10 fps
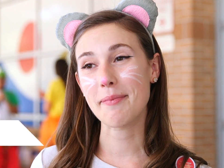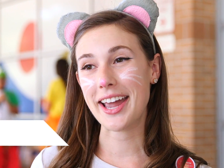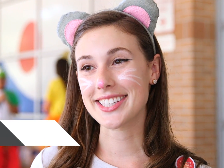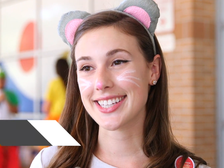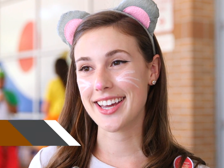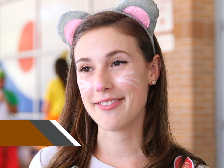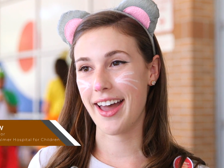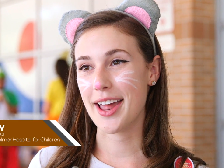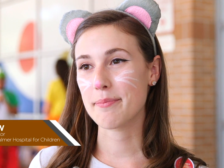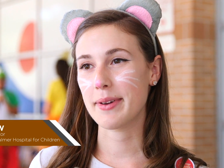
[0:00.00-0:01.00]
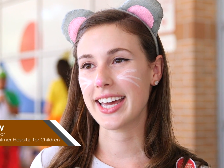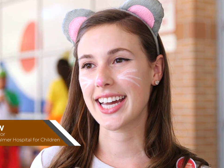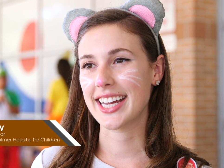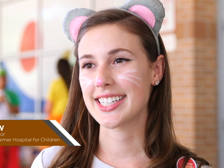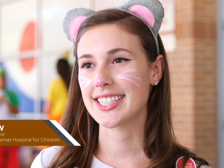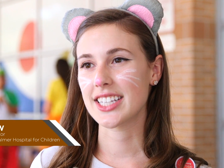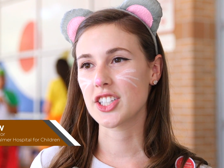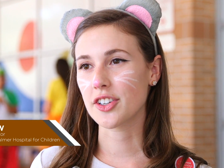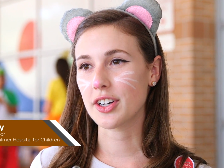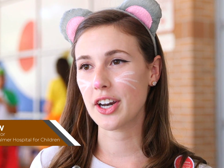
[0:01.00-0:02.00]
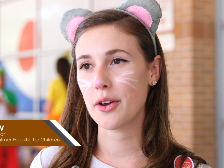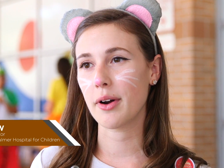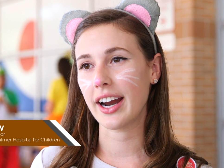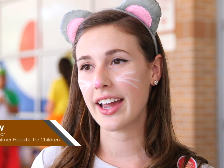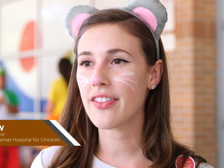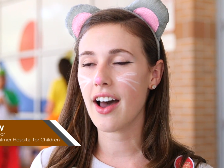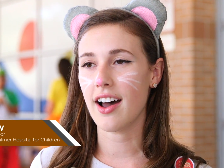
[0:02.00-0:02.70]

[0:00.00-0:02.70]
amazing event because the children who are in the